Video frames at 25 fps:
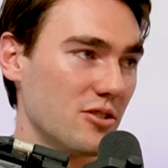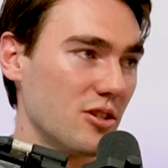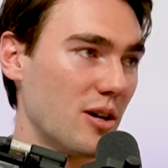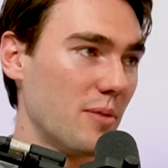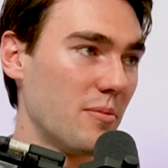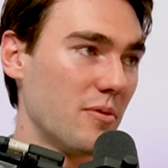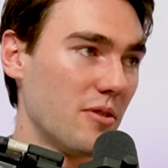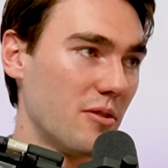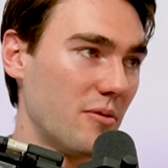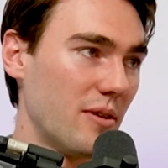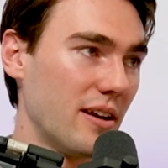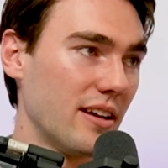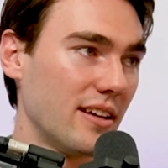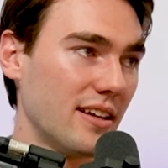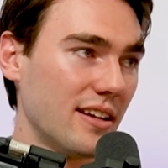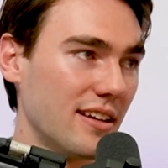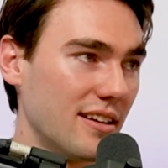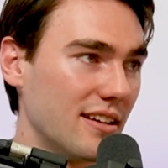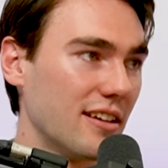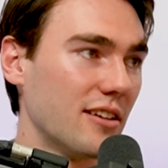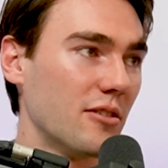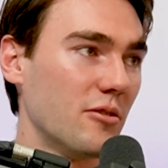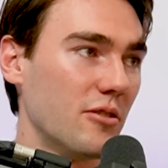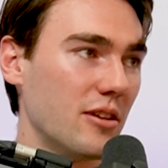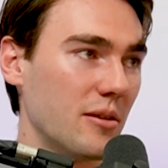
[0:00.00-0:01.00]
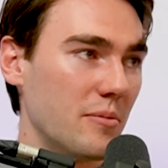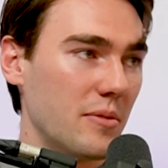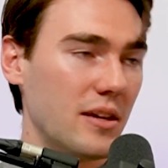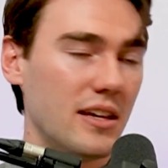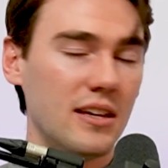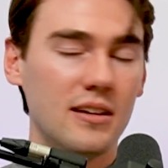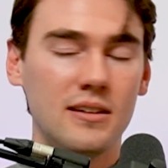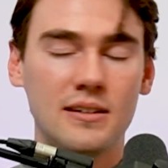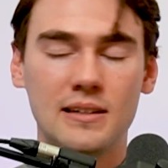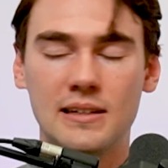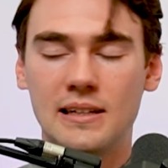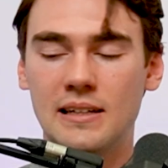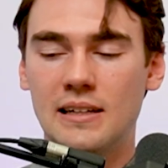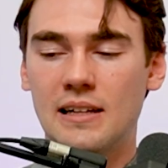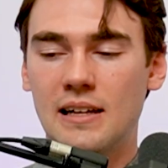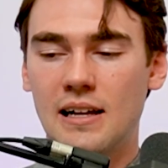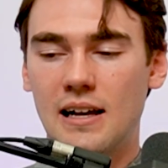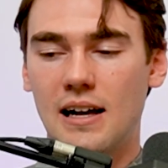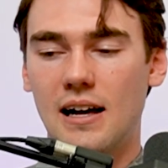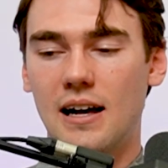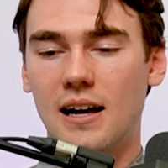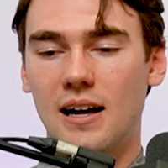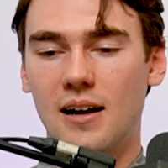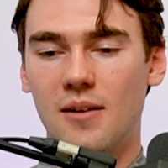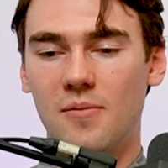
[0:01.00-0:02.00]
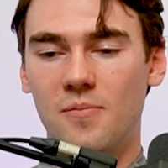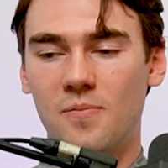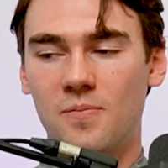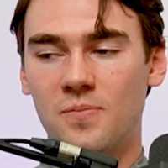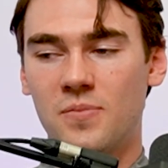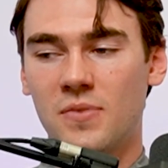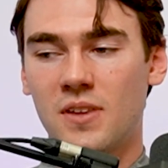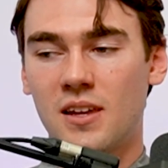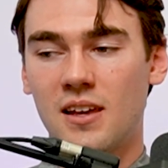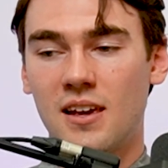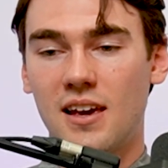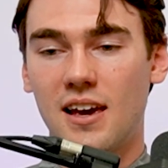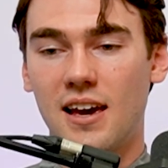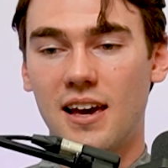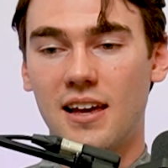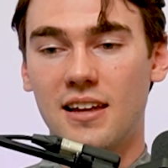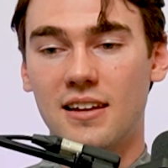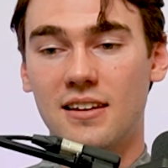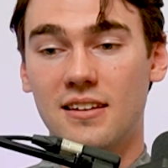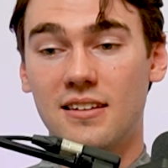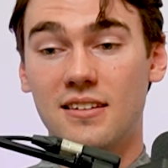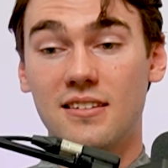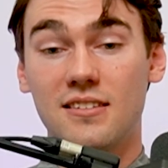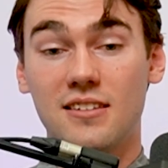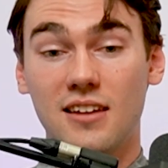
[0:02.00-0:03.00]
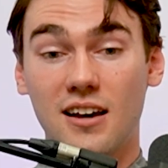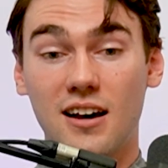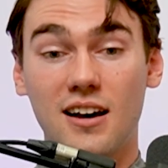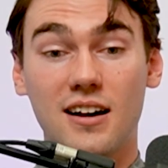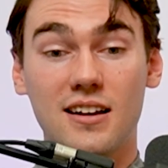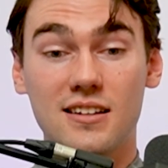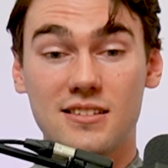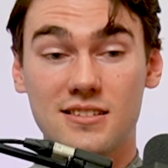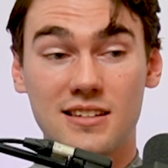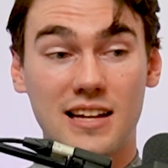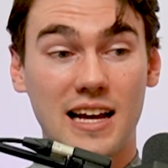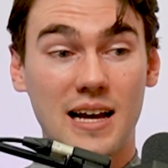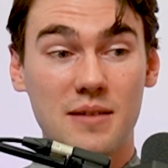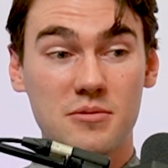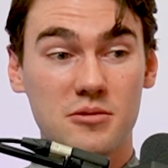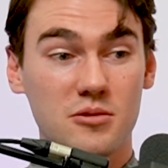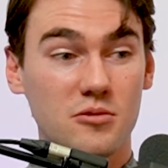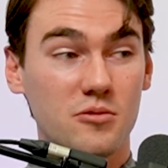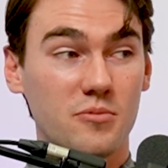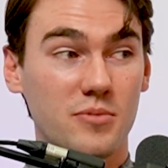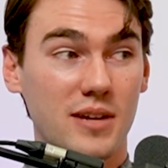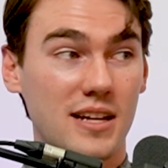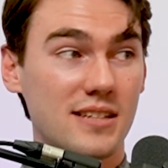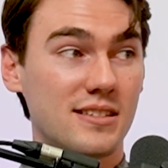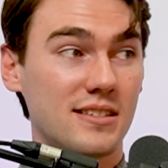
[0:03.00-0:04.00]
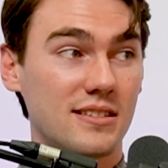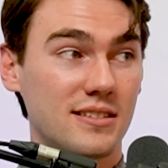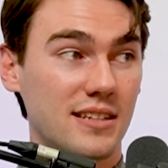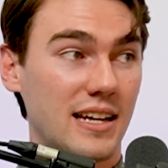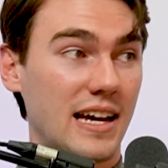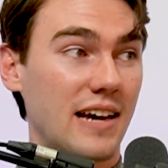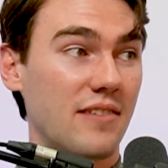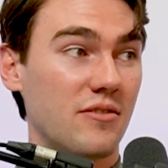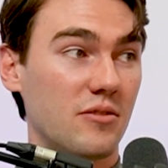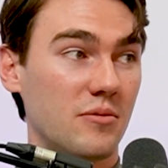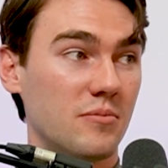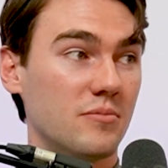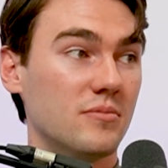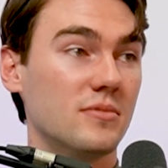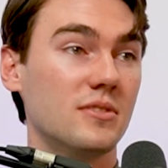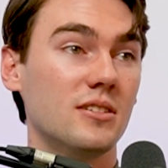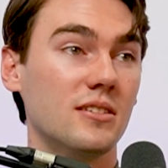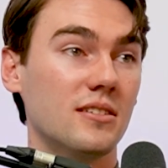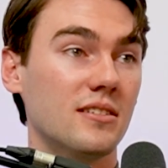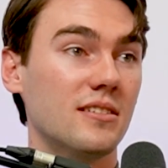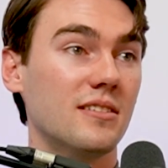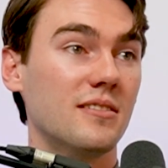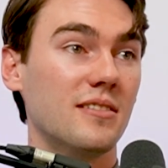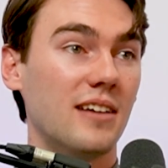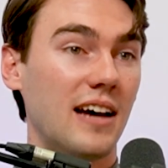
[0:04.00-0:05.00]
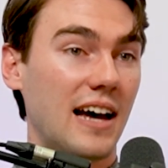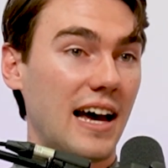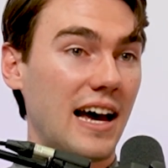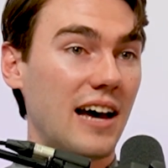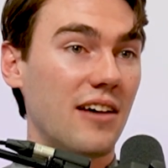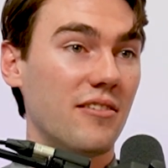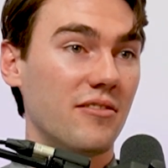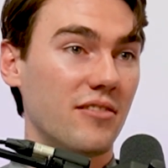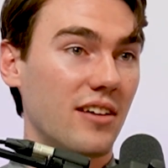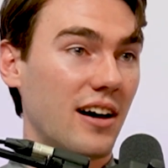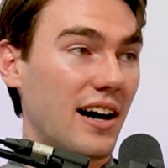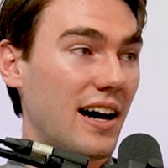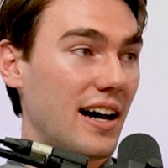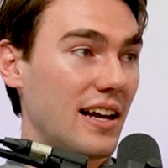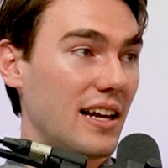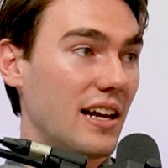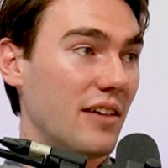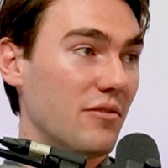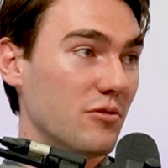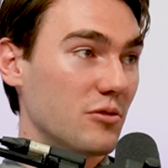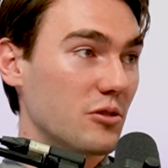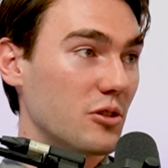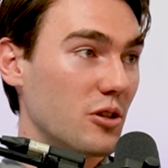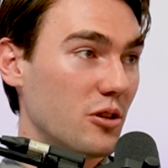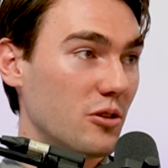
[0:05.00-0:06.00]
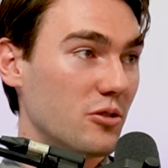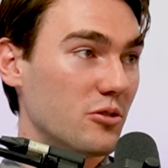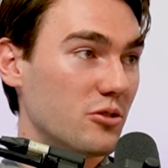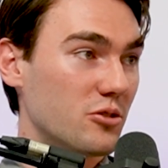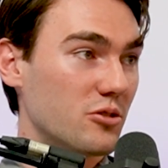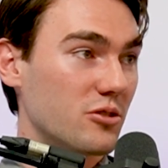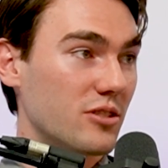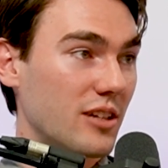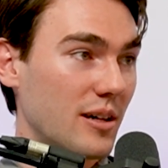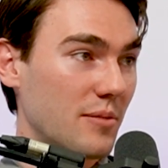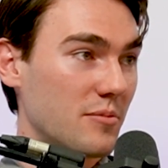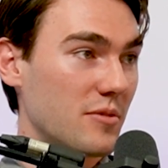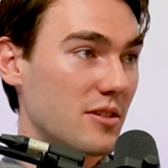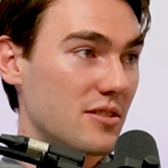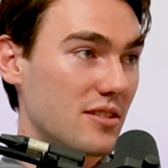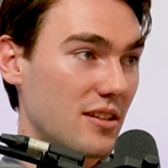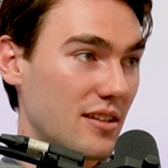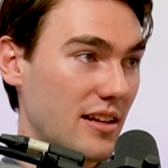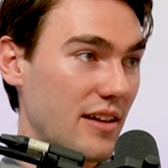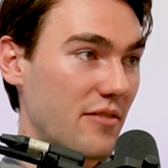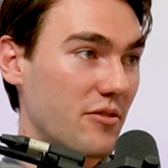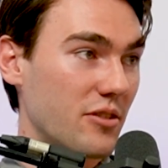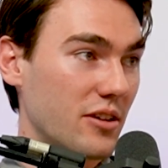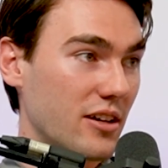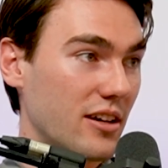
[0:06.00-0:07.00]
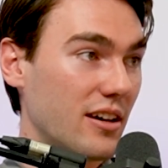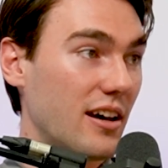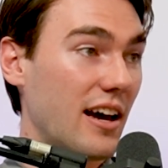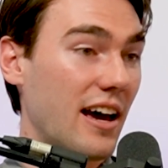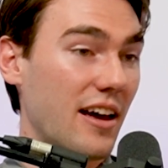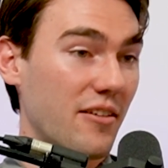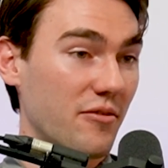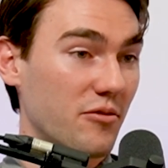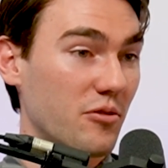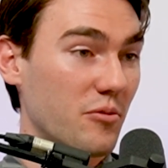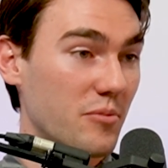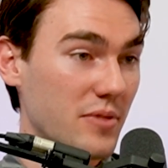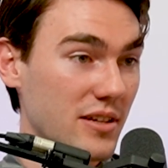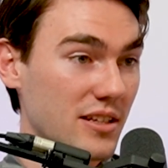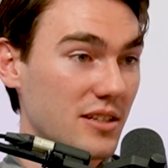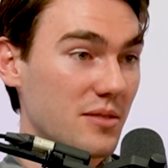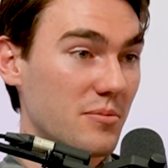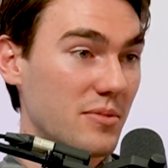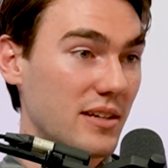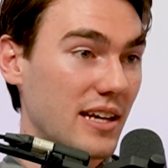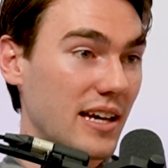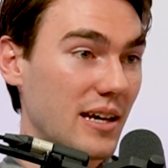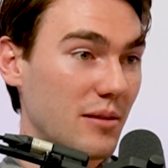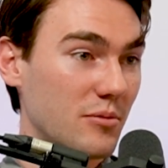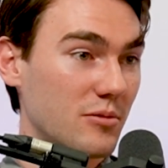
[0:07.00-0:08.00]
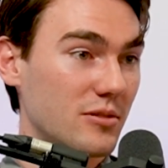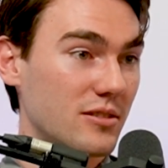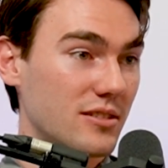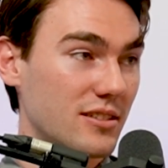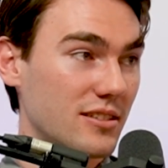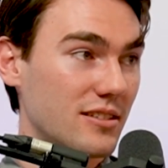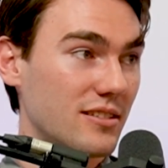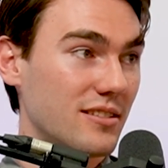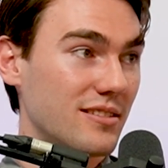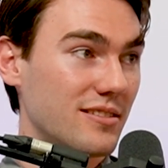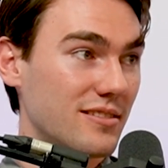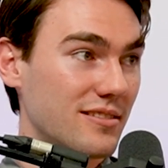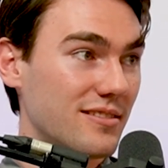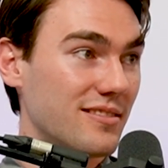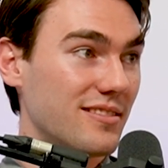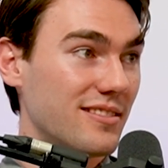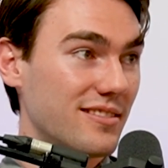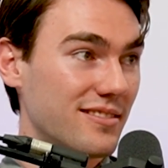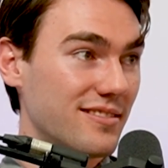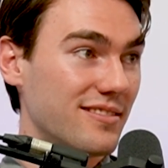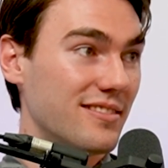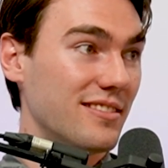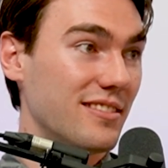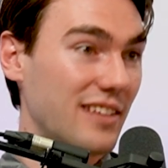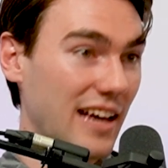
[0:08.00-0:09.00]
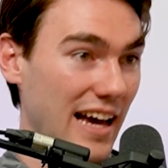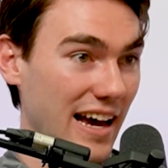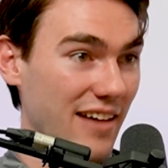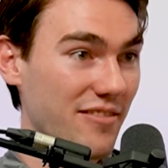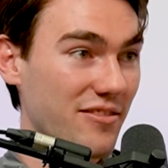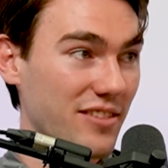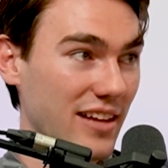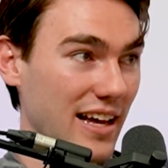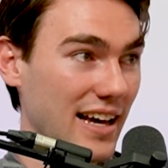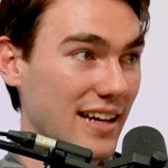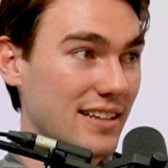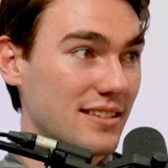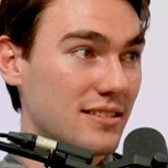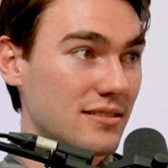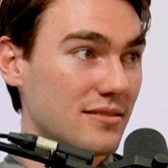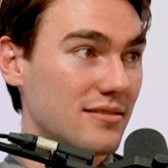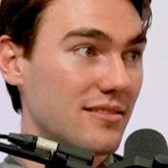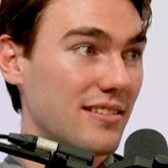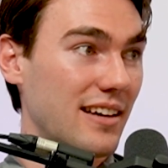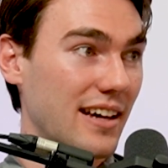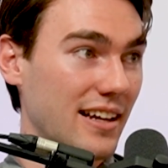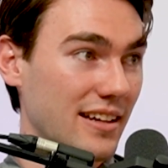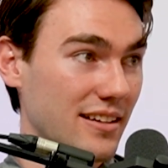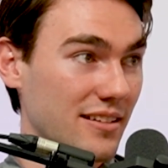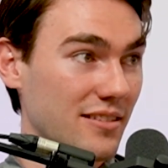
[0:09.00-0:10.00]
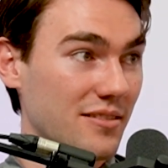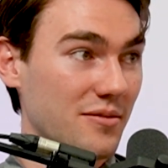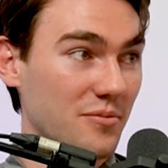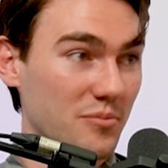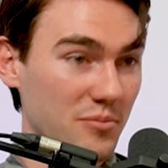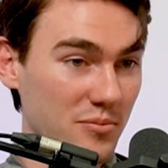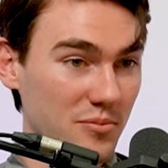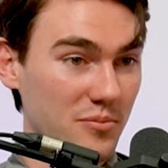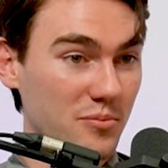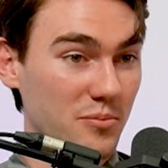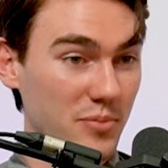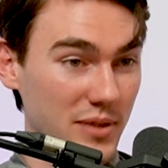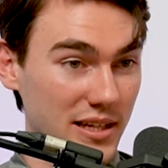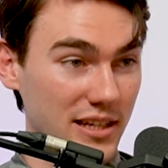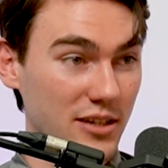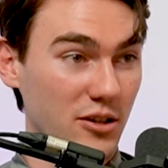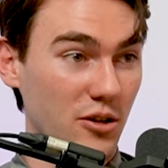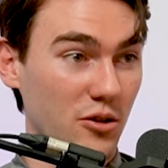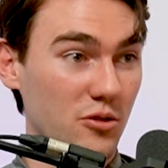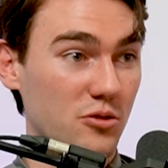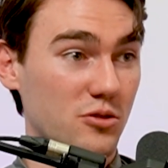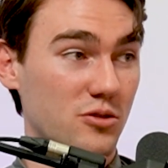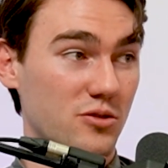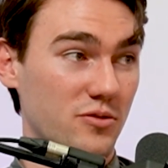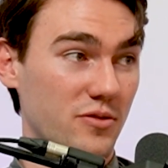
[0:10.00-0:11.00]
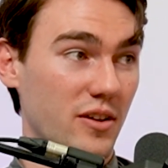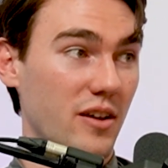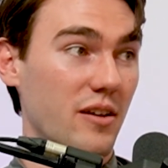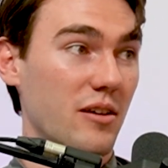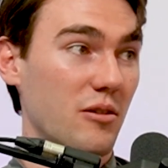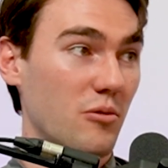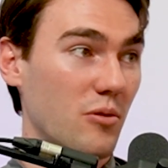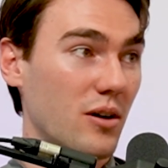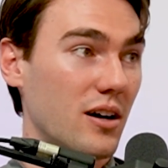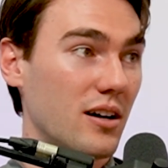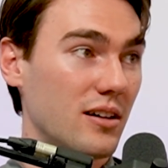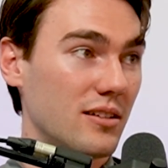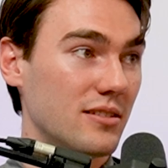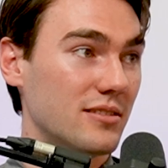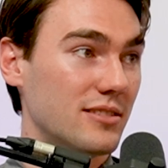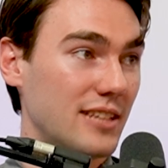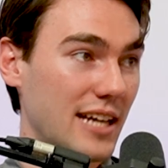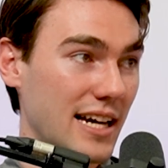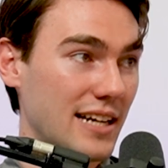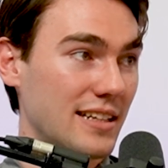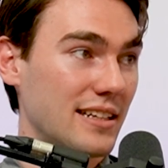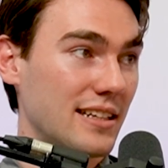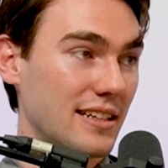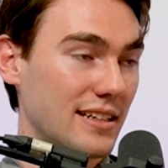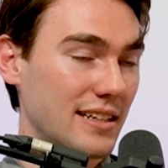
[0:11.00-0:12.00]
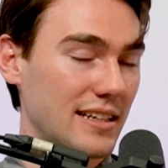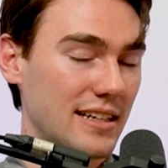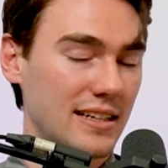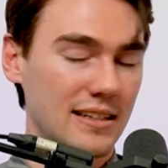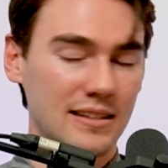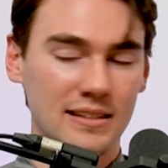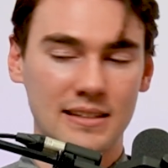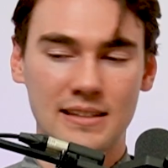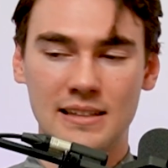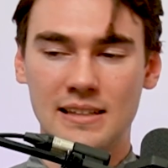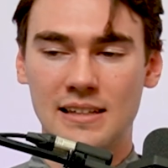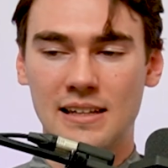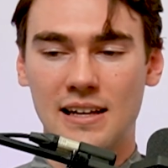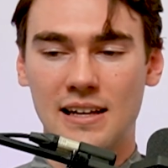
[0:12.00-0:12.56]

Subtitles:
the top of the ranking, including me. And yeah, it's an absolute blessing to have him, to have a high level coach come to South Africa, and for me to be able to have that and be coached very well technically